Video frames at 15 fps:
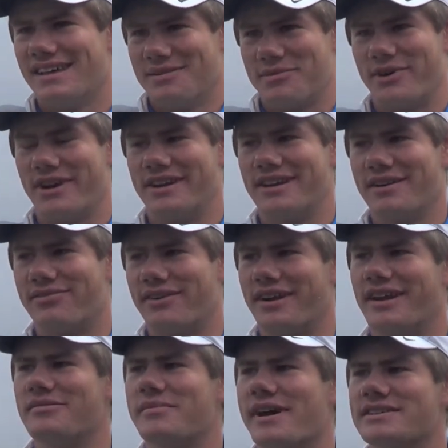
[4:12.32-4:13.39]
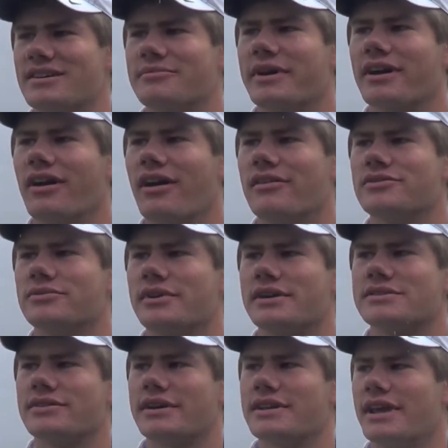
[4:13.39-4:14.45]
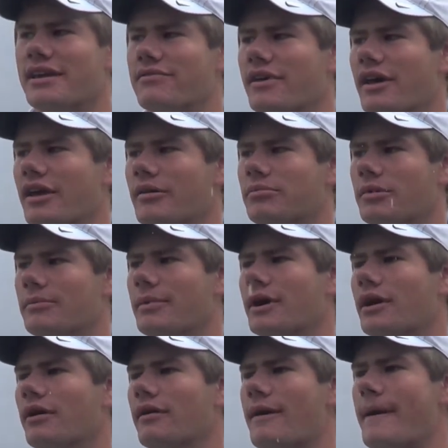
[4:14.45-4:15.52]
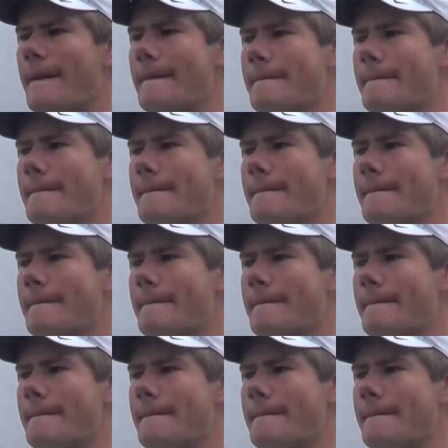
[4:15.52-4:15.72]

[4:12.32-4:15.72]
pretty different and mess up my golf swing, so I gave that up about